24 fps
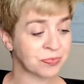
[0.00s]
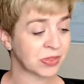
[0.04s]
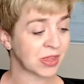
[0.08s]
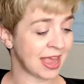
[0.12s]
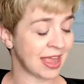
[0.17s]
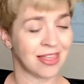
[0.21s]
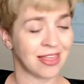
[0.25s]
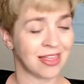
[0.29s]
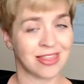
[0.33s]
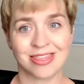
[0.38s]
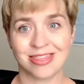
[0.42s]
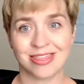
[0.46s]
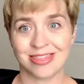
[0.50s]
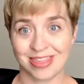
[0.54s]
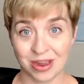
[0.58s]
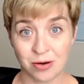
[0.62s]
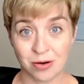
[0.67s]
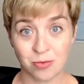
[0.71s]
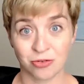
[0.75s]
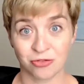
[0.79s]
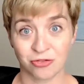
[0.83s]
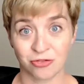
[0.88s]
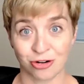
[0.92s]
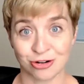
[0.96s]
and they
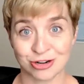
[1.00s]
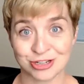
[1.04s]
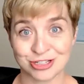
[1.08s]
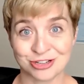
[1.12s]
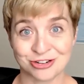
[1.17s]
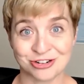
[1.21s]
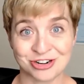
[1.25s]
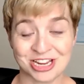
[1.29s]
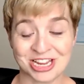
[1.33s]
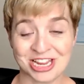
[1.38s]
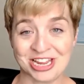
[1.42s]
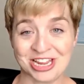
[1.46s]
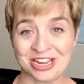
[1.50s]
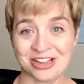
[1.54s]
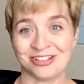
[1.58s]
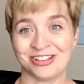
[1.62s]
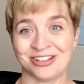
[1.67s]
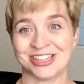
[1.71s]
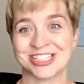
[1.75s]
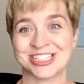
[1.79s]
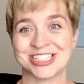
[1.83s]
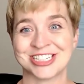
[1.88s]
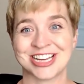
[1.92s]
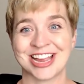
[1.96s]
were first learning
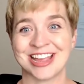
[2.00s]
English,